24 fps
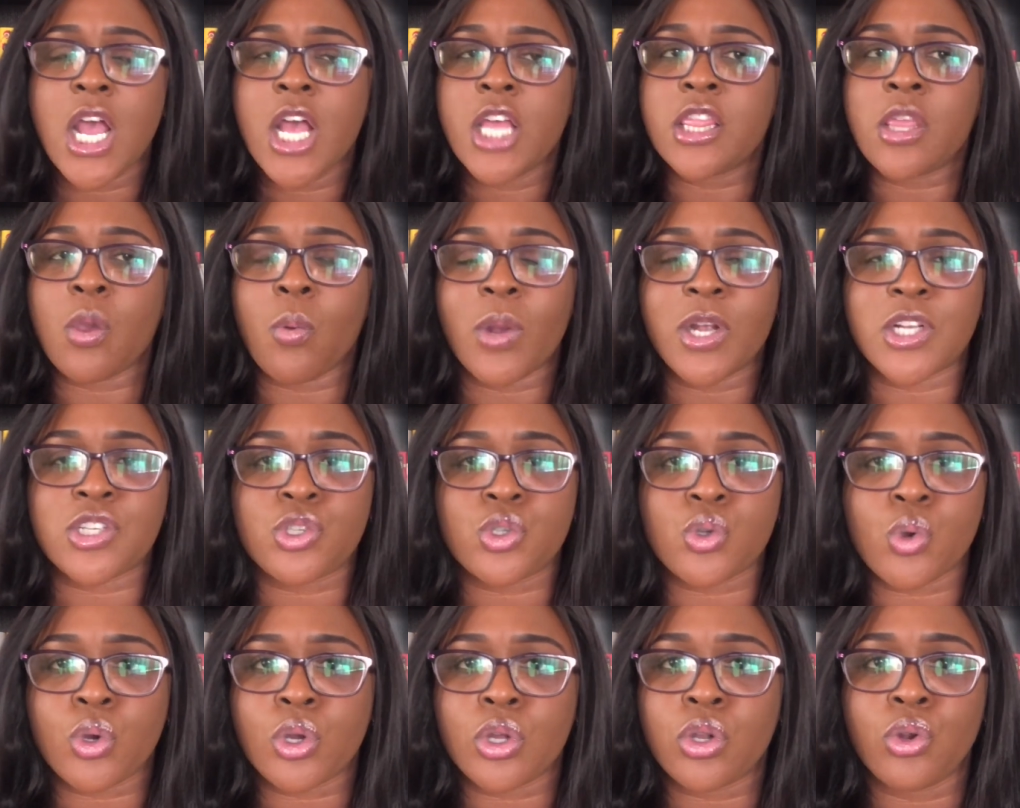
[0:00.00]
they were
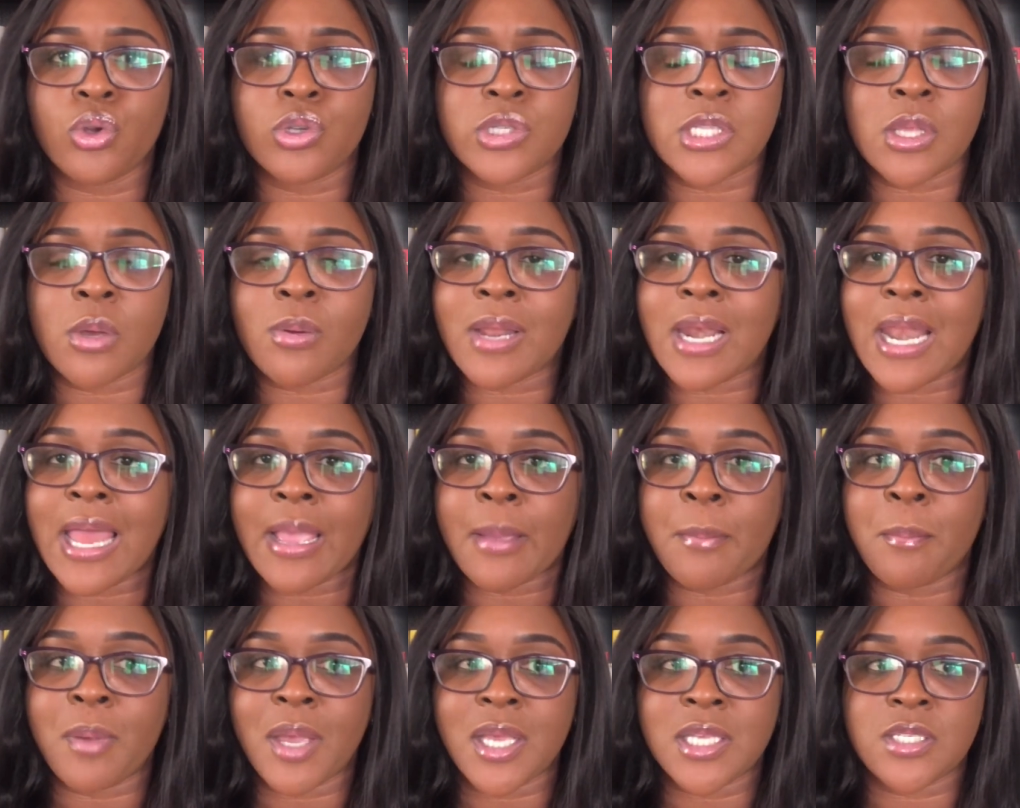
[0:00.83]
so close, they were
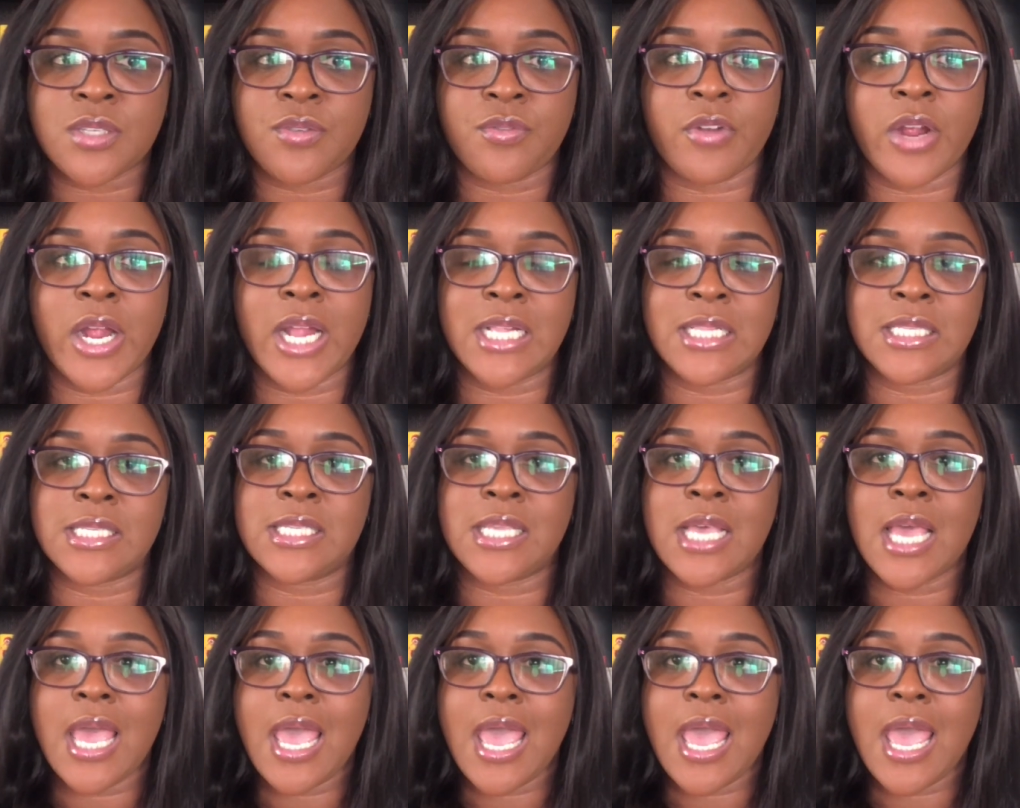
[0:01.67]
like best friends,